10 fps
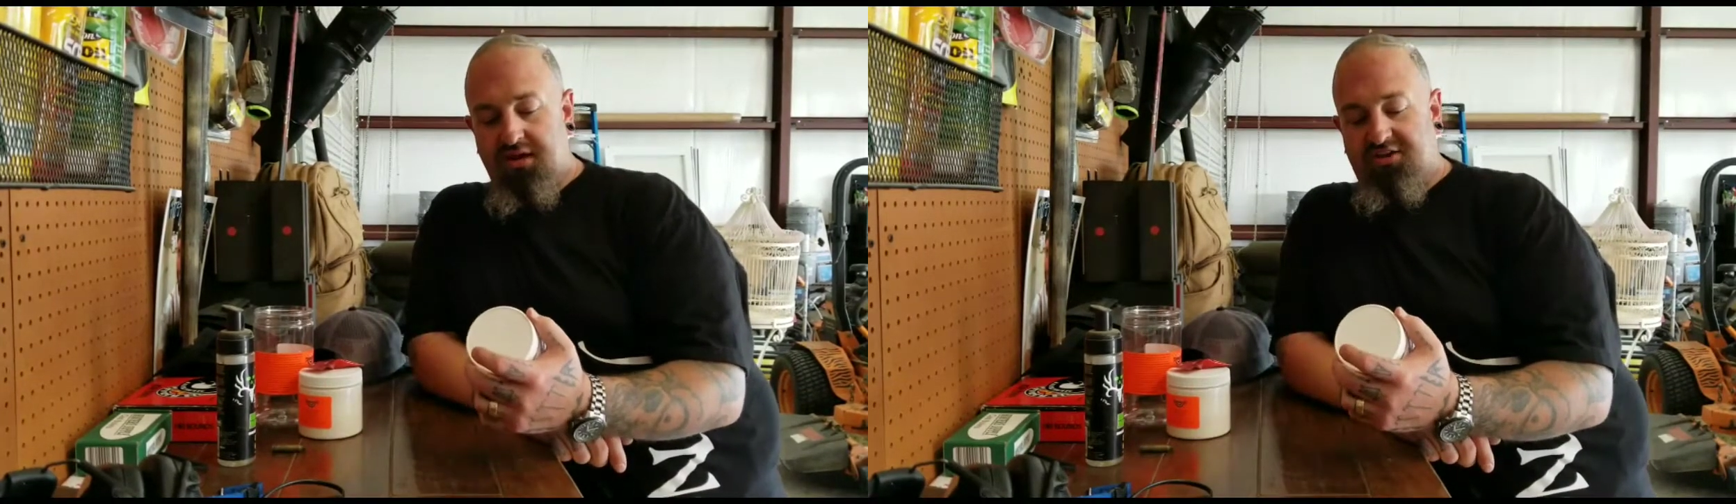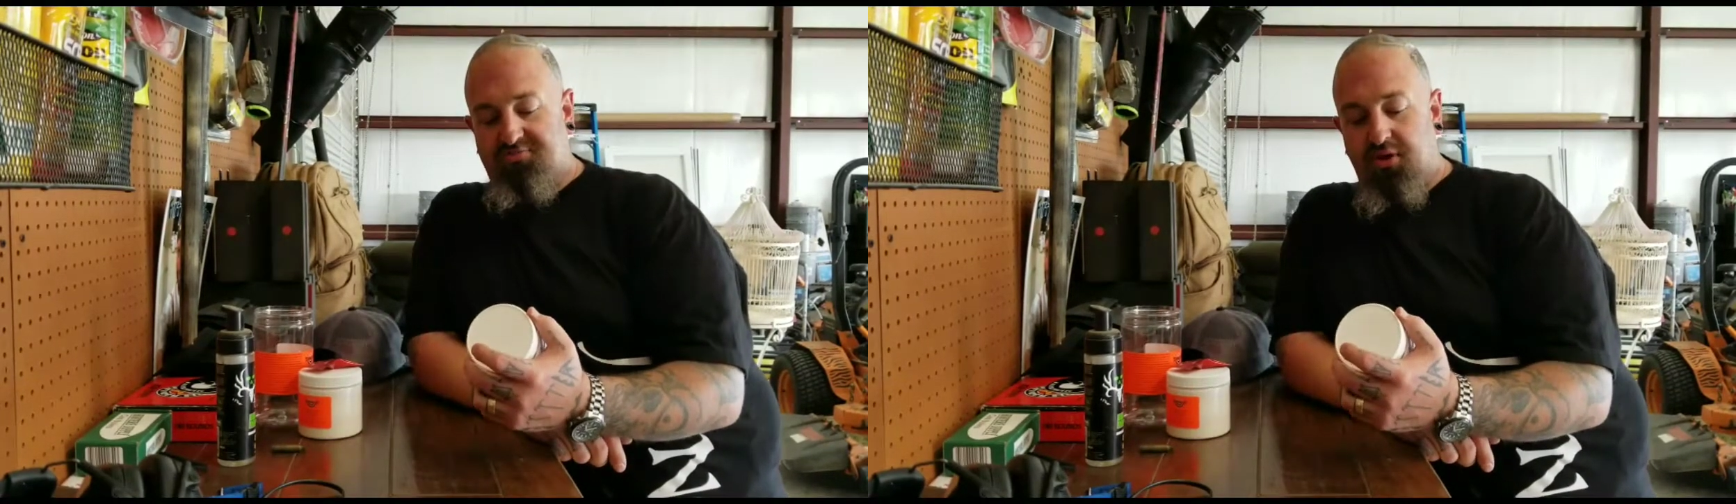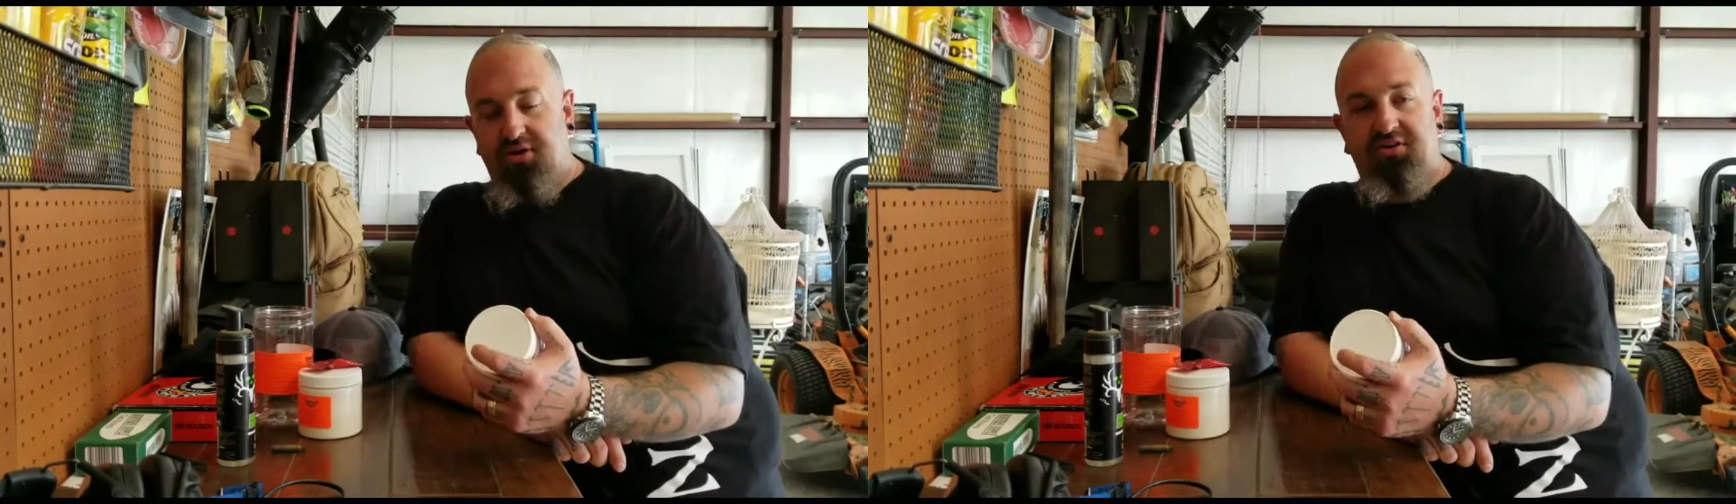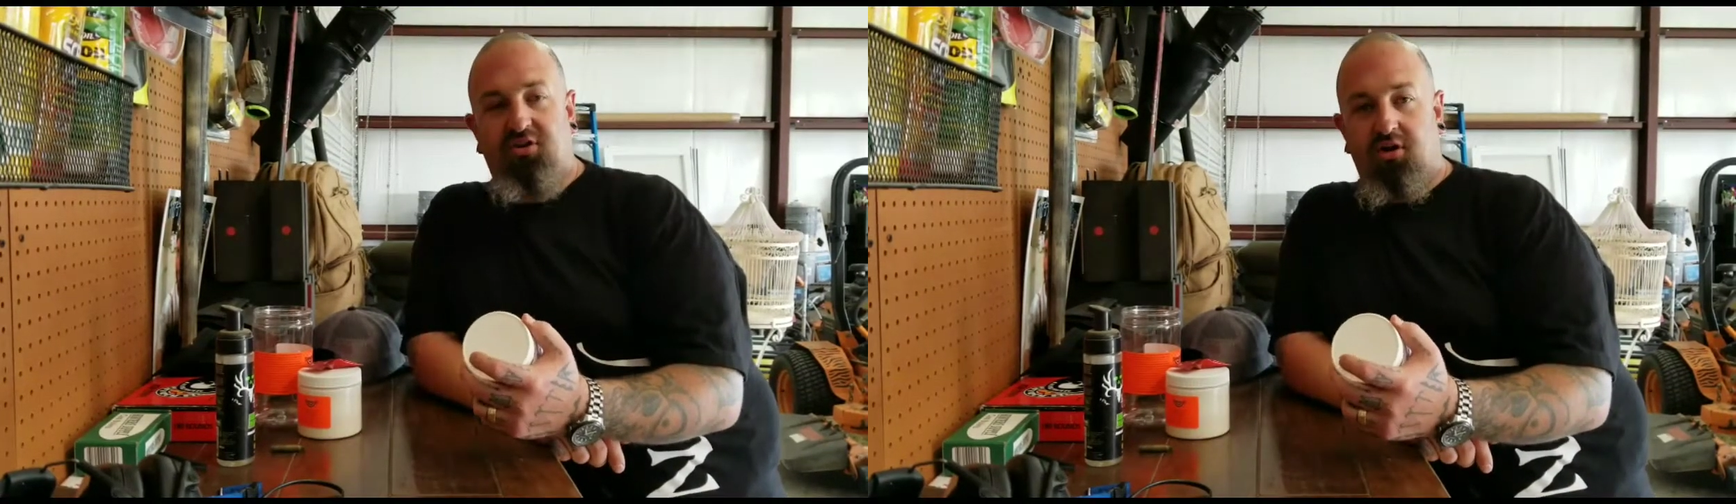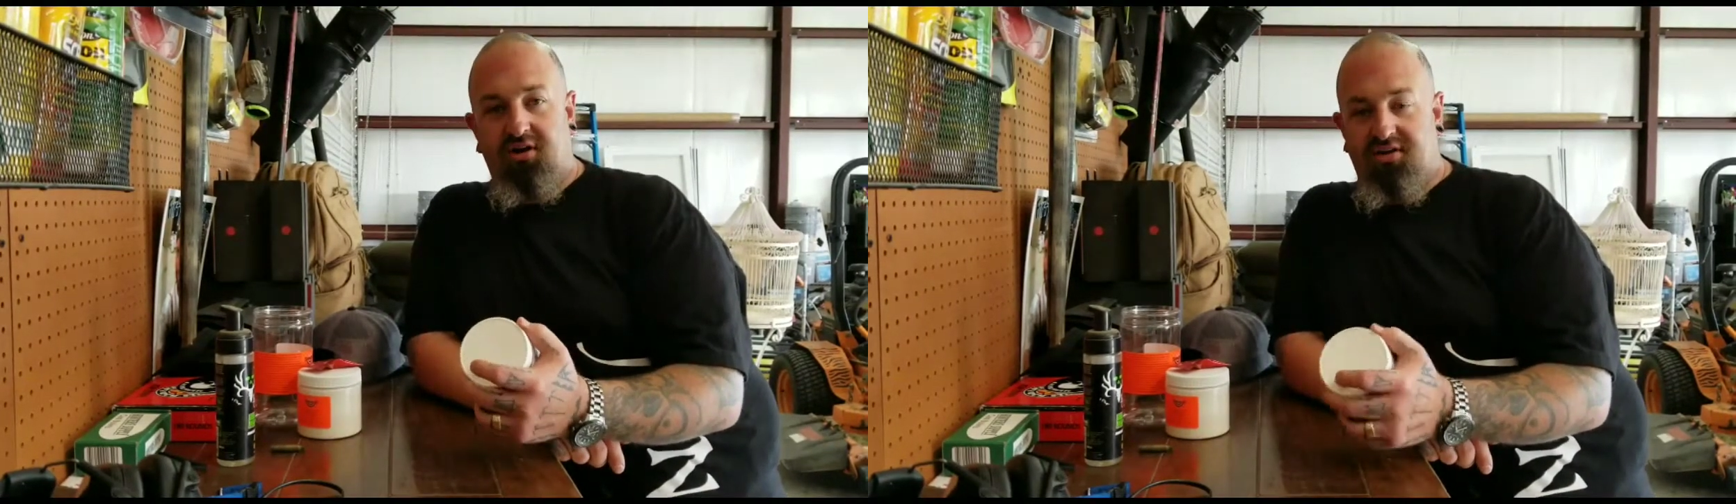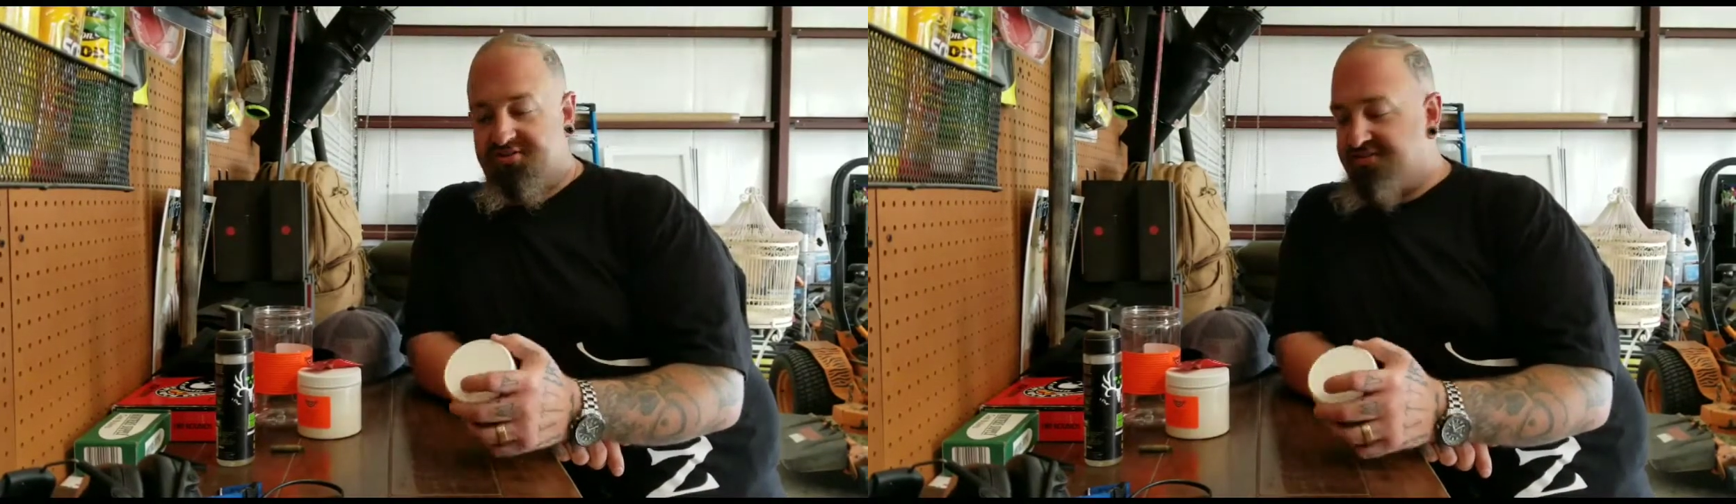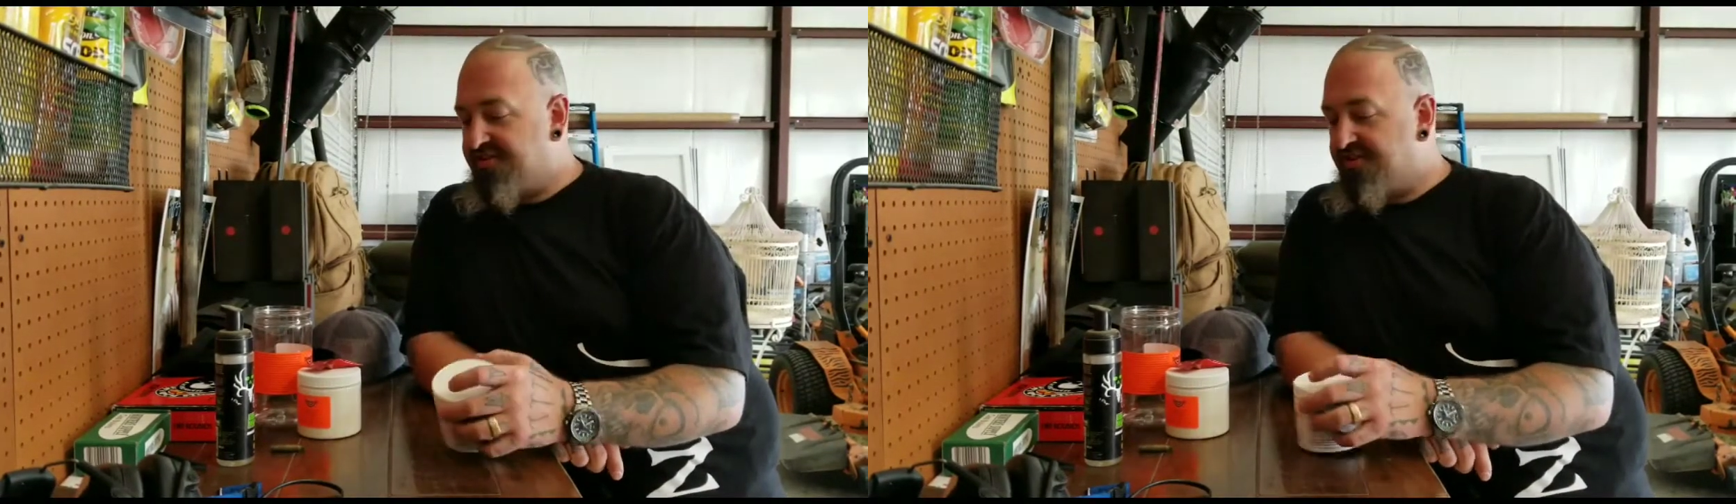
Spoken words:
exploding targets.